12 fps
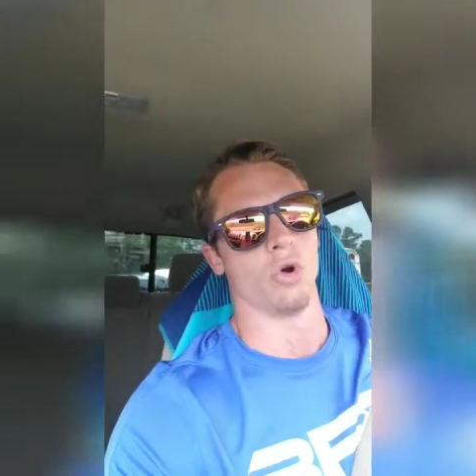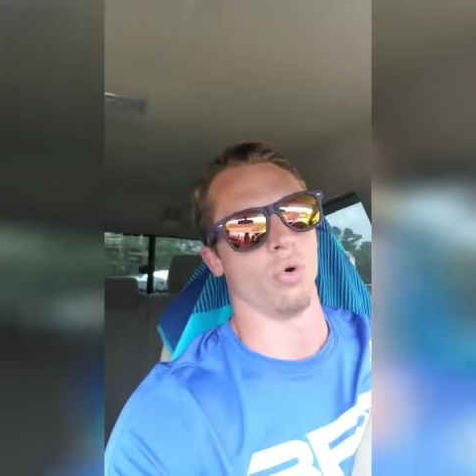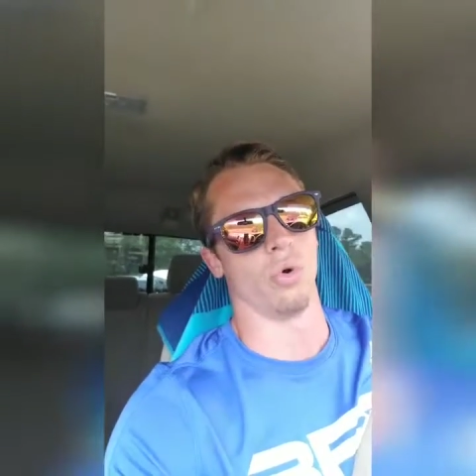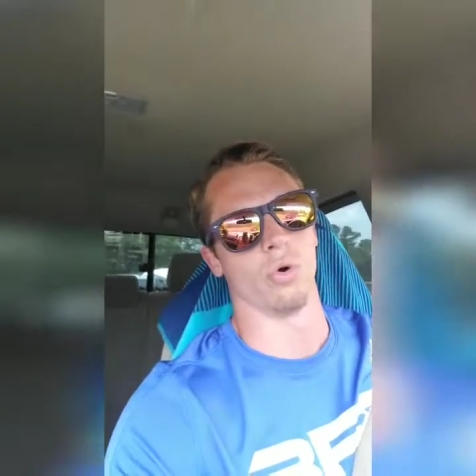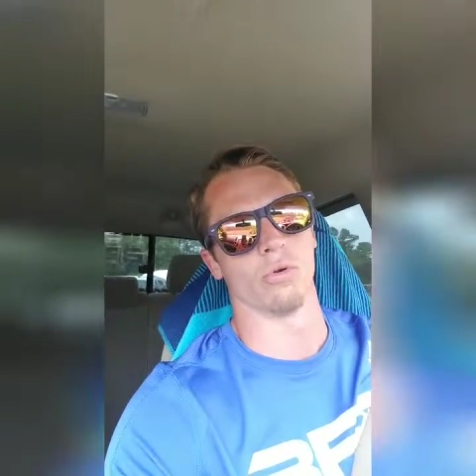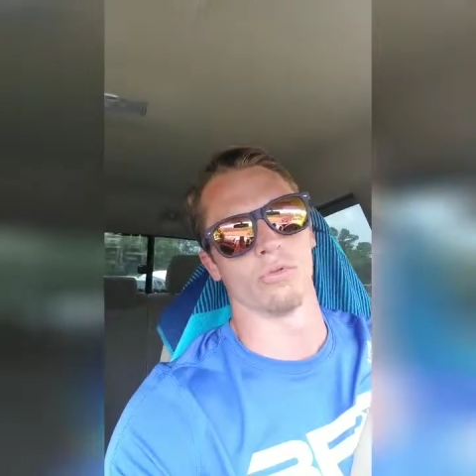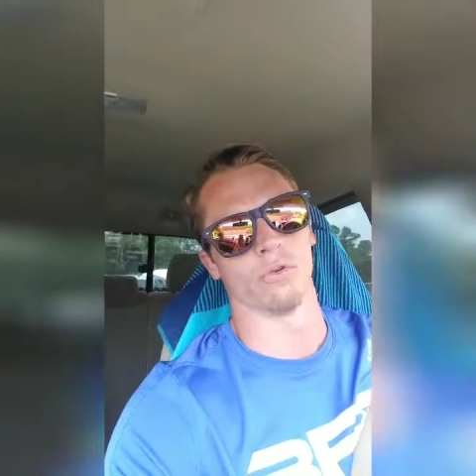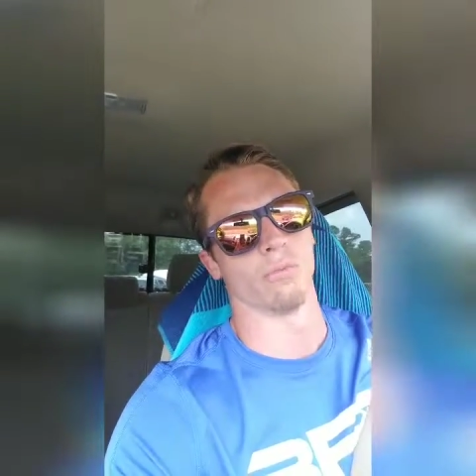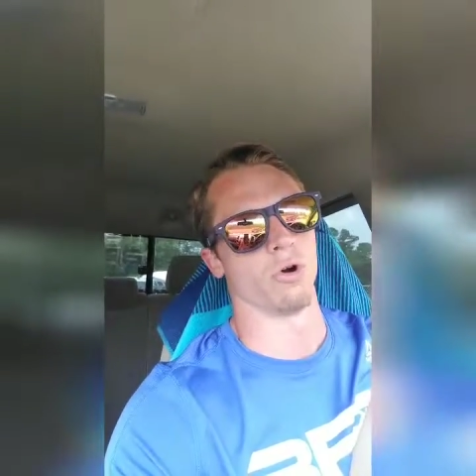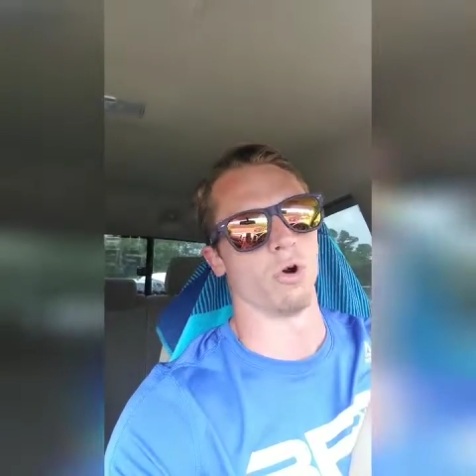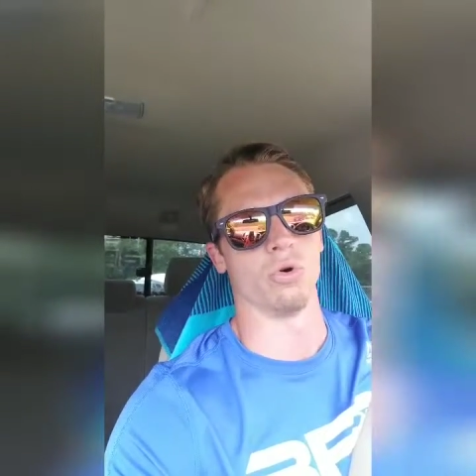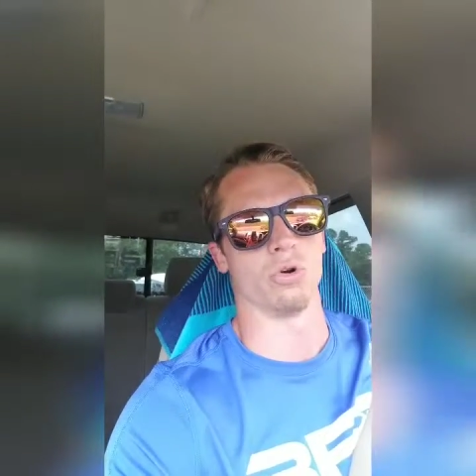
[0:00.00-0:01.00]
or
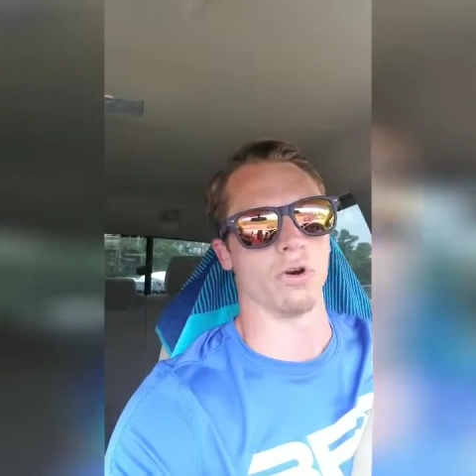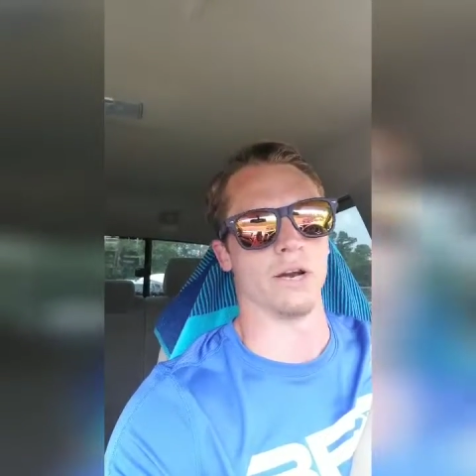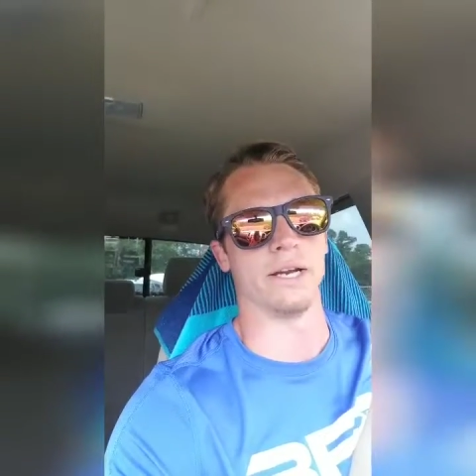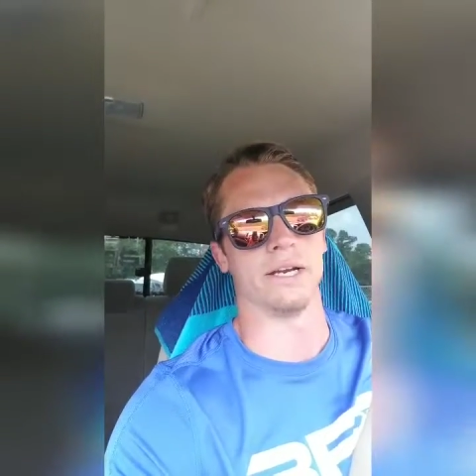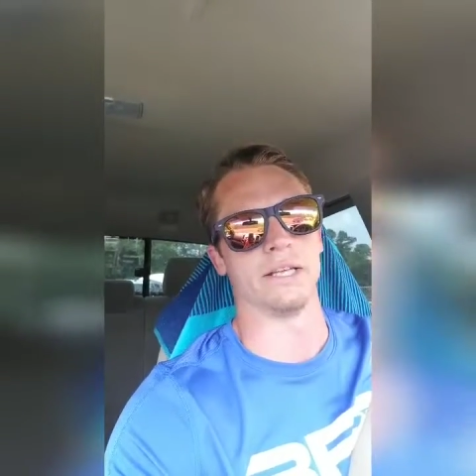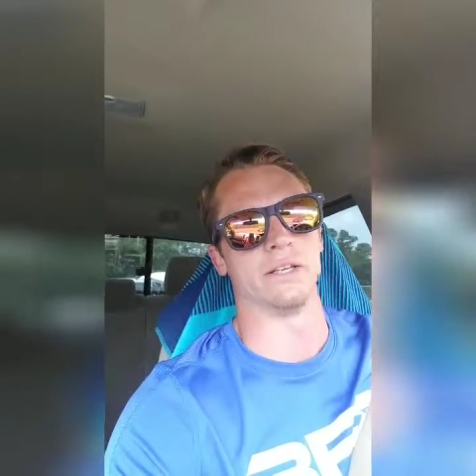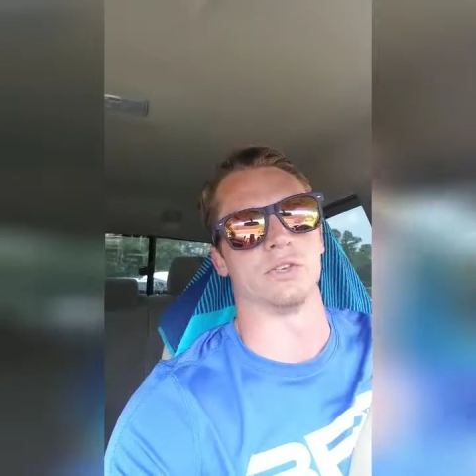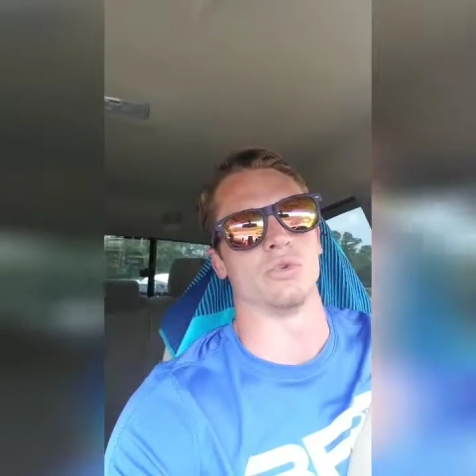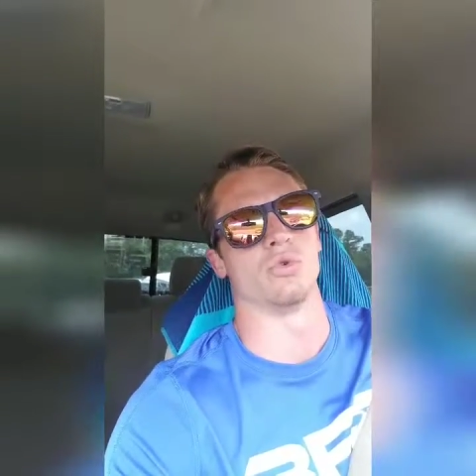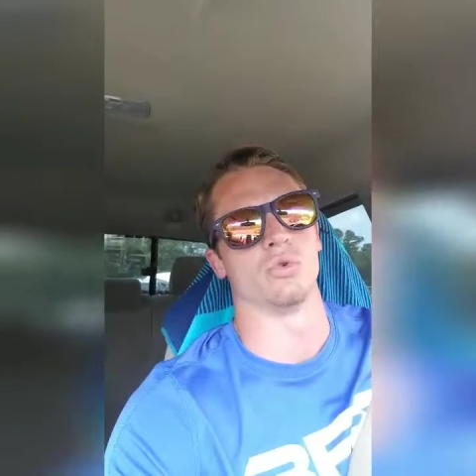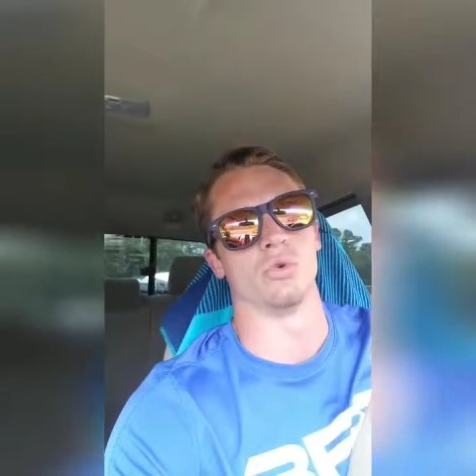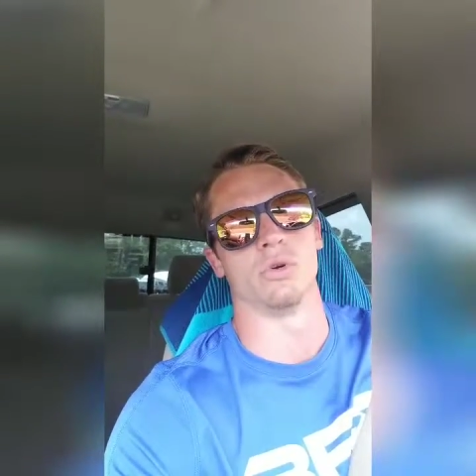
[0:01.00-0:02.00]
from whole grain
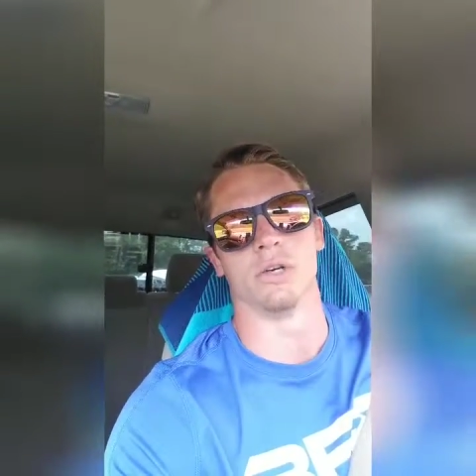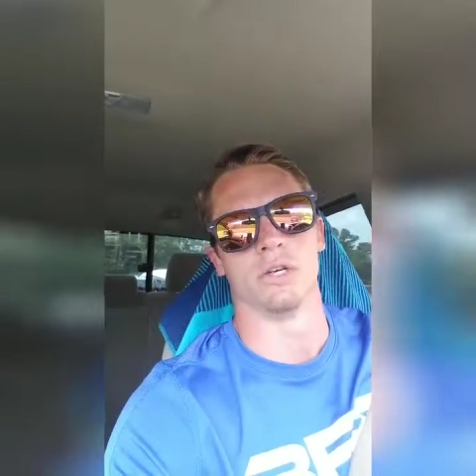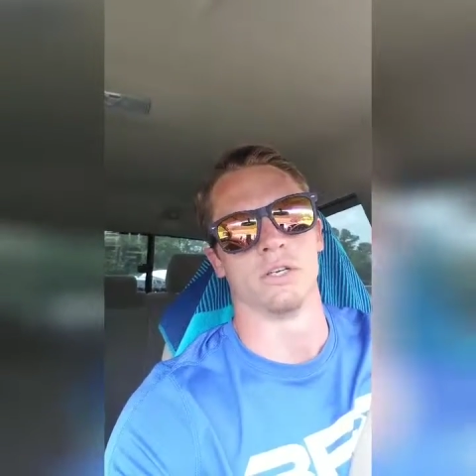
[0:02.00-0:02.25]
into